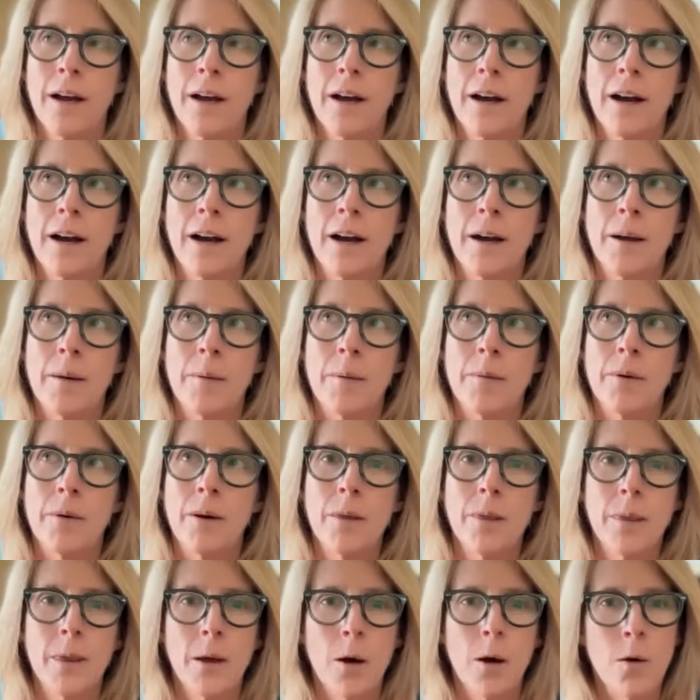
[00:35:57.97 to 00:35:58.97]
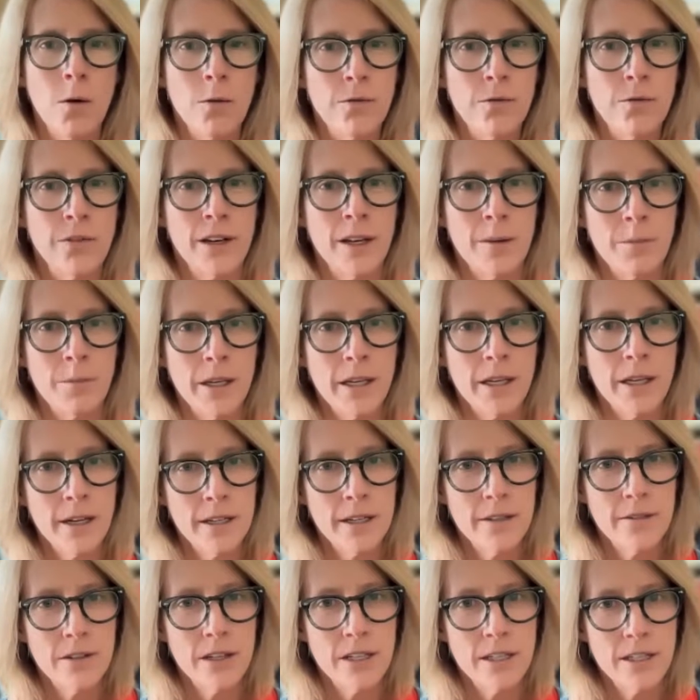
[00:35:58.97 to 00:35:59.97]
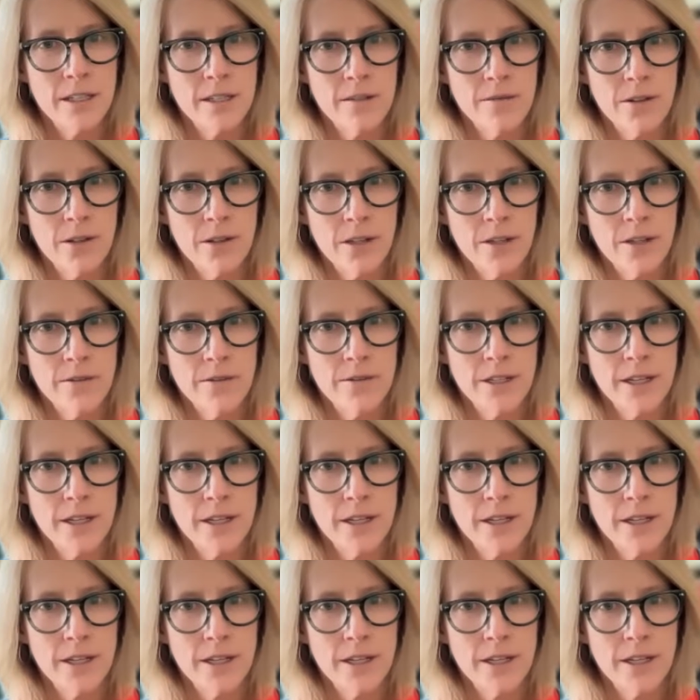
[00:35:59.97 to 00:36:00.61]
the whole family kind of gets involved.